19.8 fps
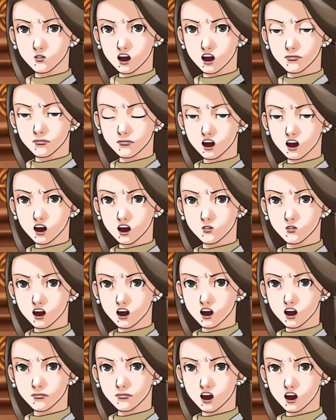Must have
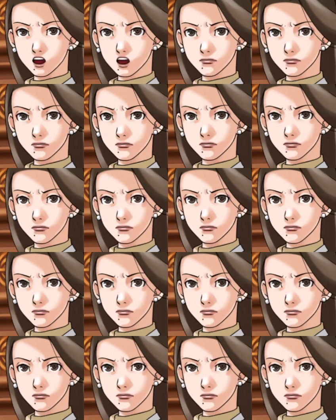evidence somewhere.
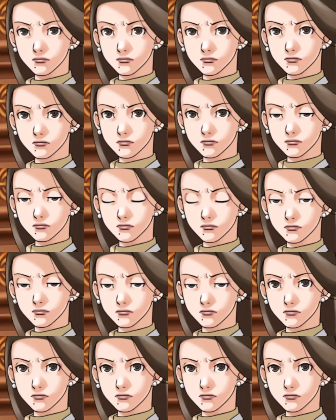I can prove it, right?